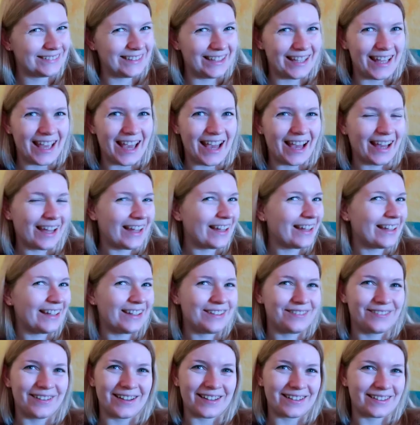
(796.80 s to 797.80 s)
Yeah,
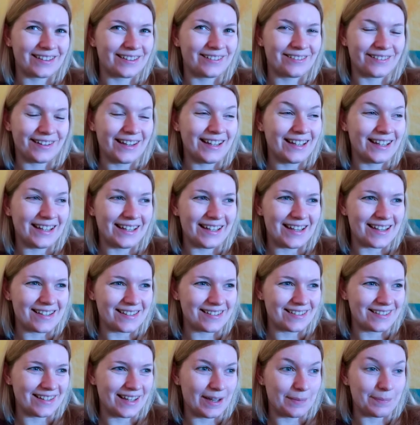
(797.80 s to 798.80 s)
it went greatly
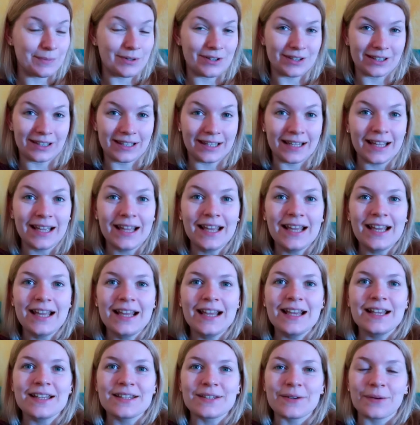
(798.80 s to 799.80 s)
yesterday apparently.
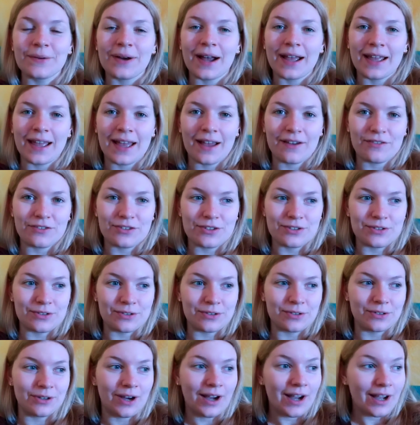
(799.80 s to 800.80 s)
So I have
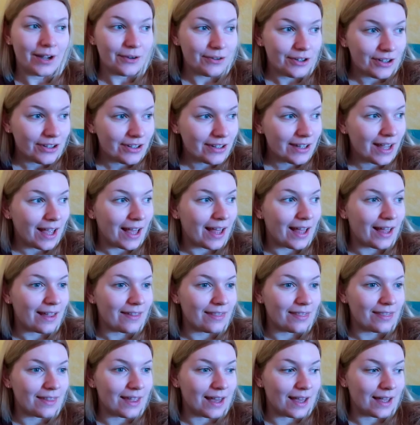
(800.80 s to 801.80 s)
to iron,
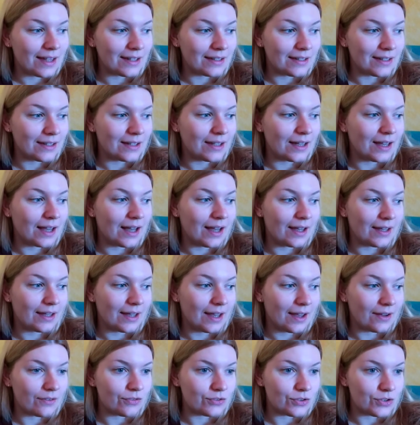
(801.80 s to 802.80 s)
and then I
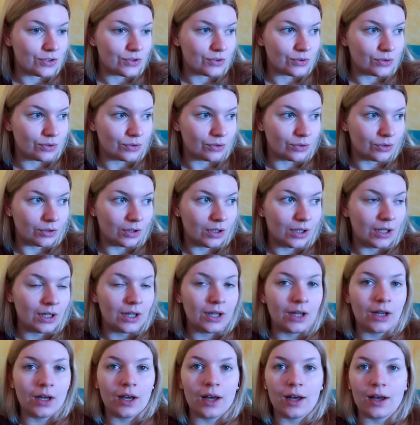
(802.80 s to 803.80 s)
have to
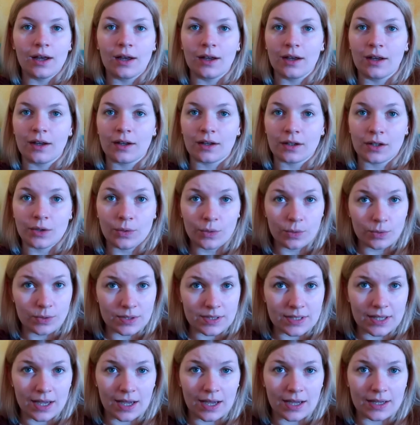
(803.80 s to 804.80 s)
go
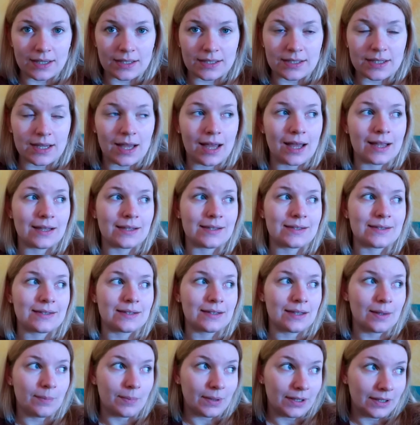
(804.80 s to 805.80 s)
outside and
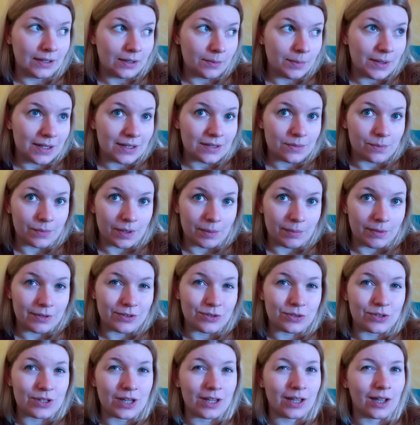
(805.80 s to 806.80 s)
skip a little bit. Maybe
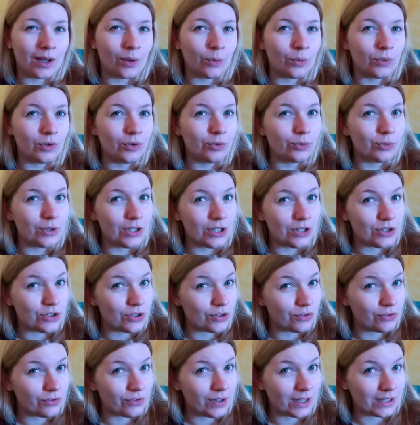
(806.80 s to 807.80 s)
today I will
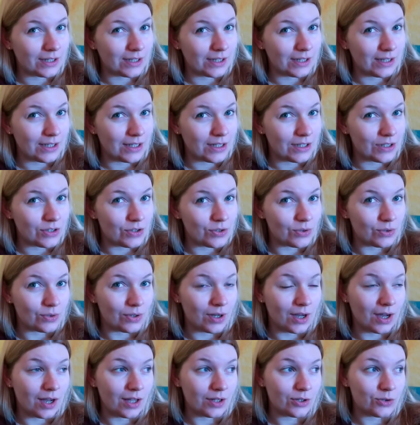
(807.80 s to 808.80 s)
reach finally
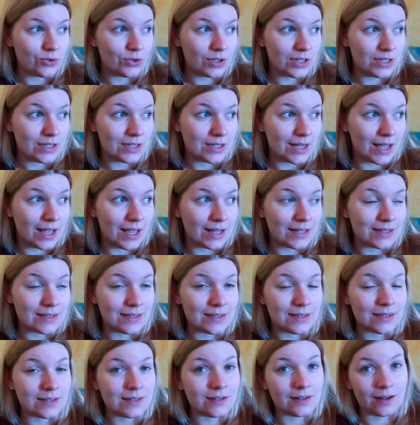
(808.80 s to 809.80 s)
200 and
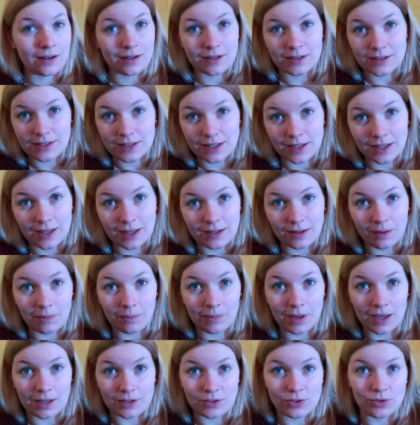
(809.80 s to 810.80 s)
start
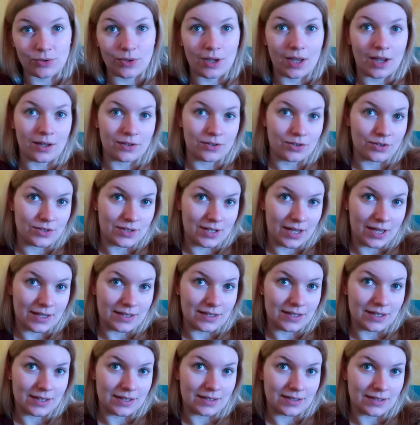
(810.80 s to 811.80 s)
getting back to
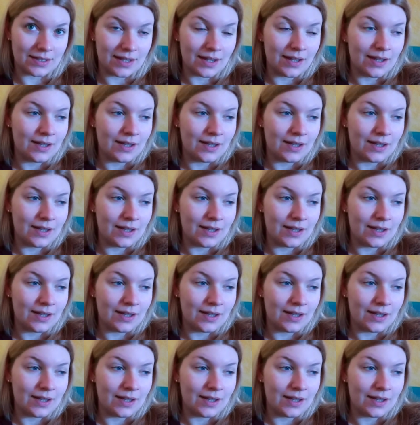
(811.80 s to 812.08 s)
exercises